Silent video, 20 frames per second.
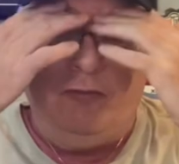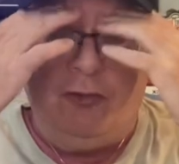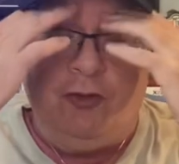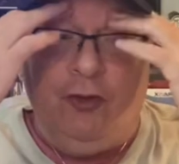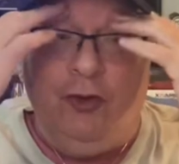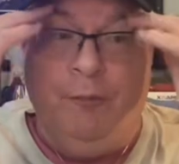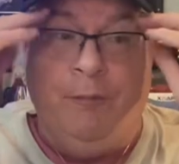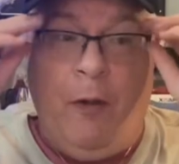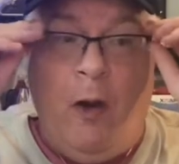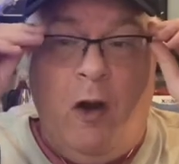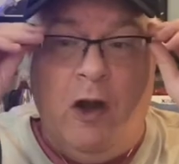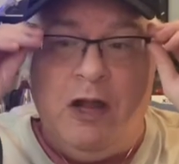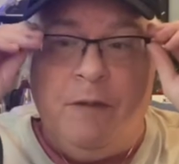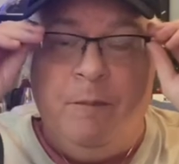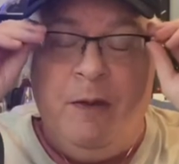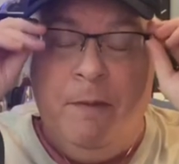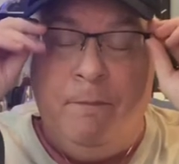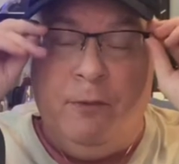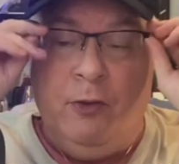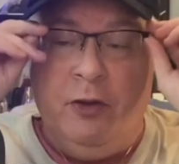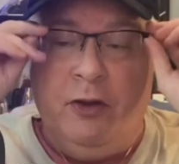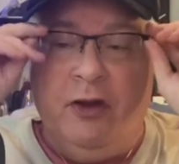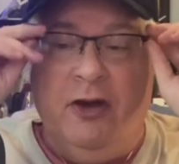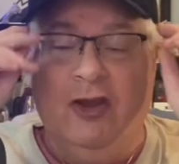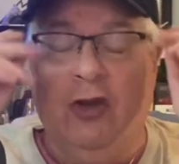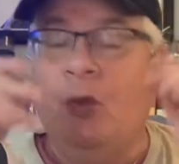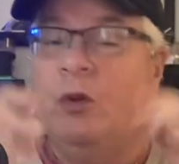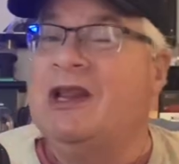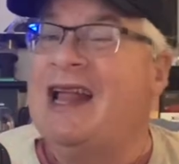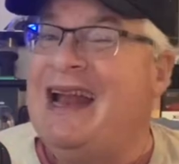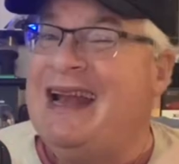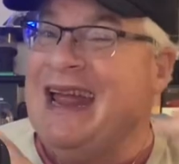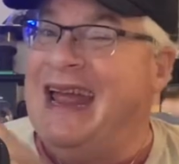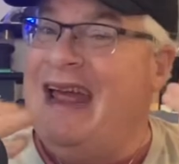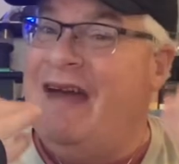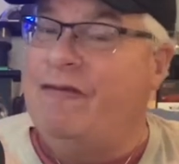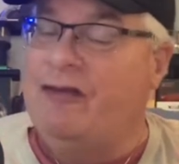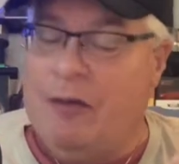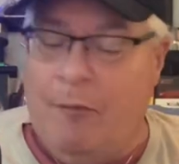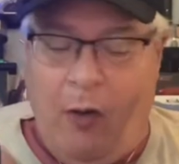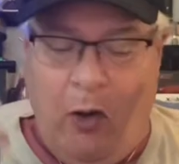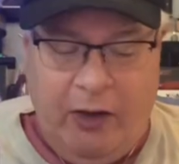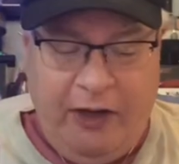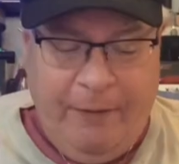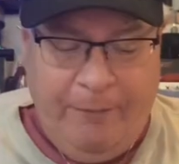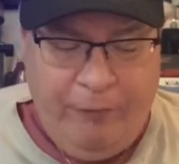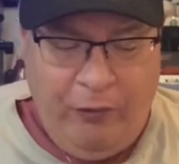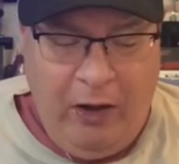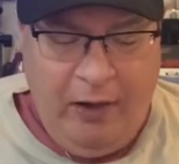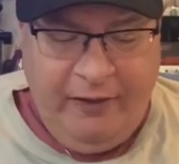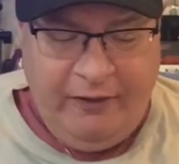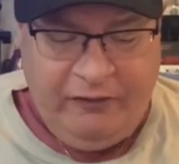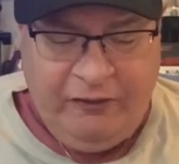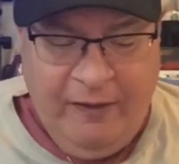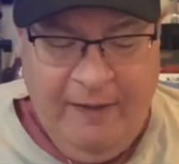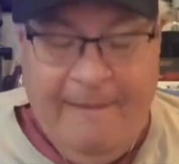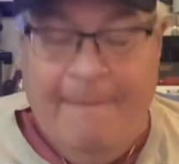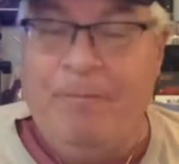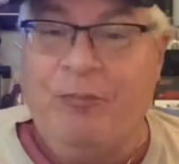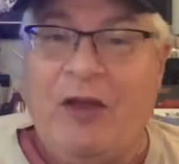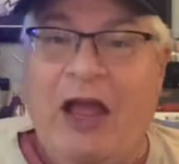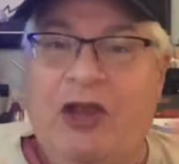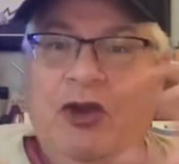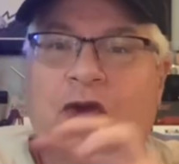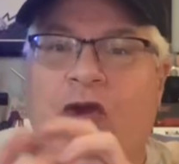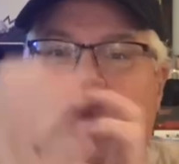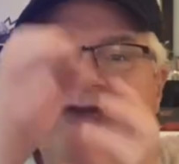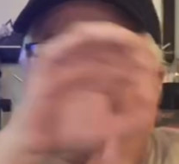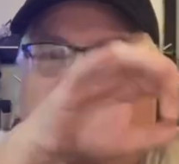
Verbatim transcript: Third party people are going to do a lot of aftermarket products, and you can